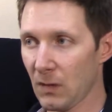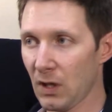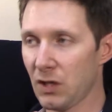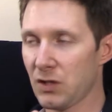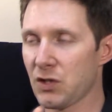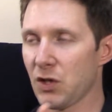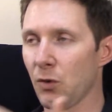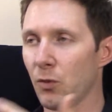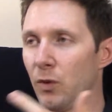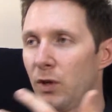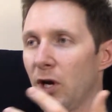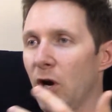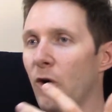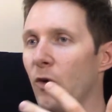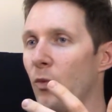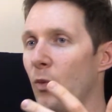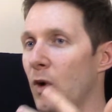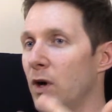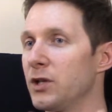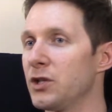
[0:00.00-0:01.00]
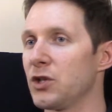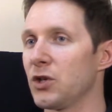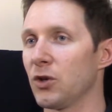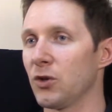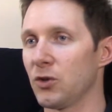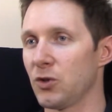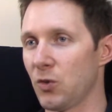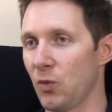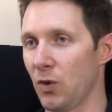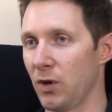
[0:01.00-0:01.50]
So we are one
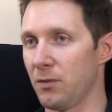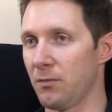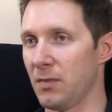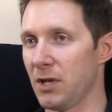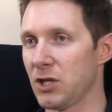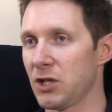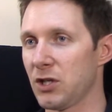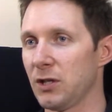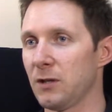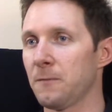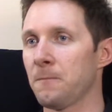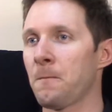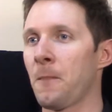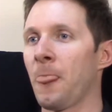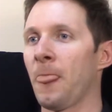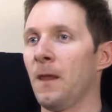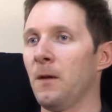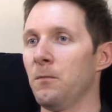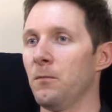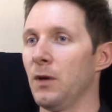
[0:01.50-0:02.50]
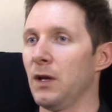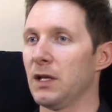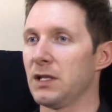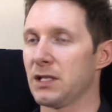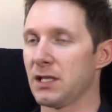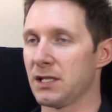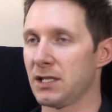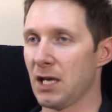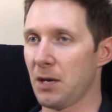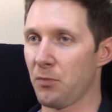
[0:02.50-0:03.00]
church, one mission, but it's
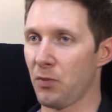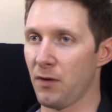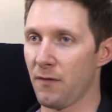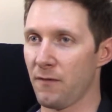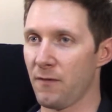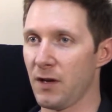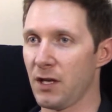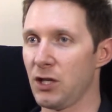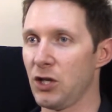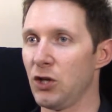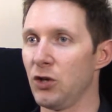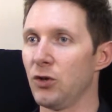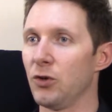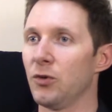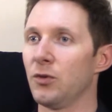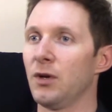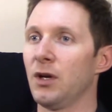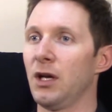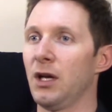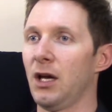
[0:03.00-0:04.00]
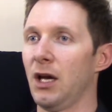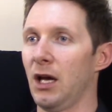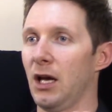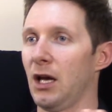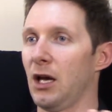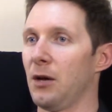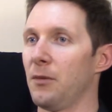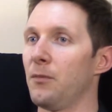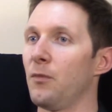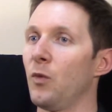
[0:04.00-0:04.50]
a separate venue,
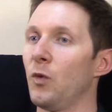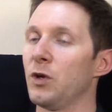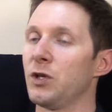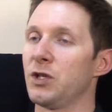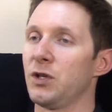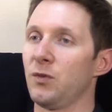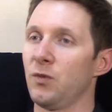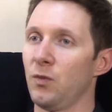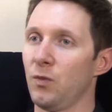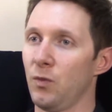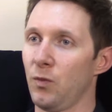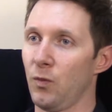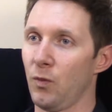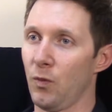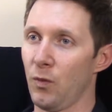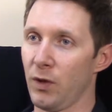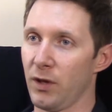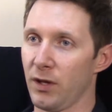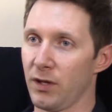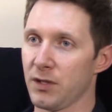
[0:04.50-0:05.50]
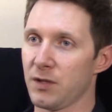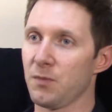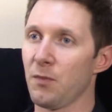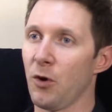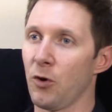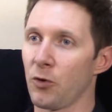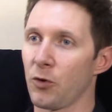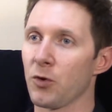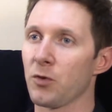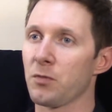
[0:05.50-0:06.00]
which with a
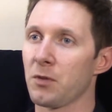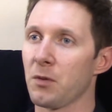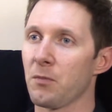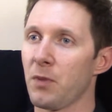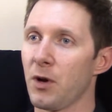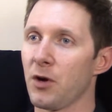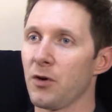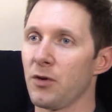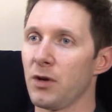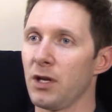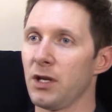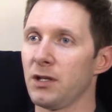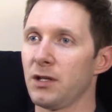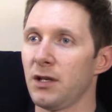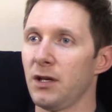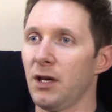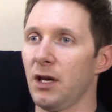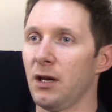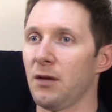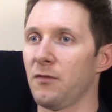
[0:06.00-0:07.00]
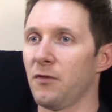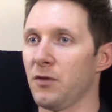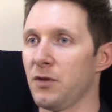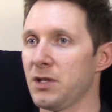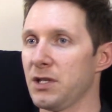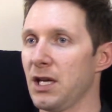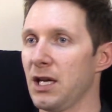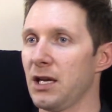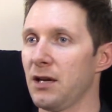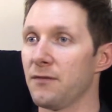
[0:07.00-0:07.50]
small group component for the
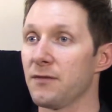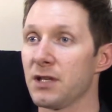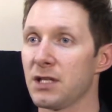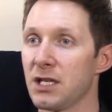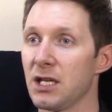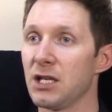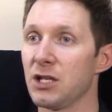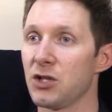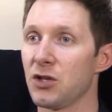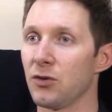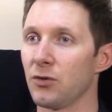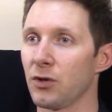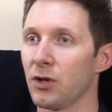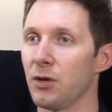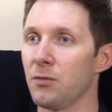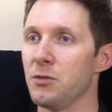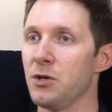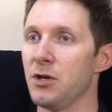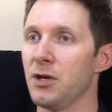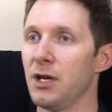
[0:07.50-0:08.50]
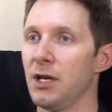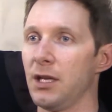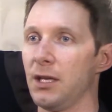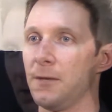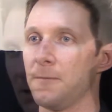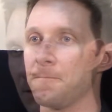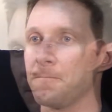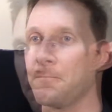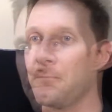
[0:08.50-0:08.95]
sake of intentional community.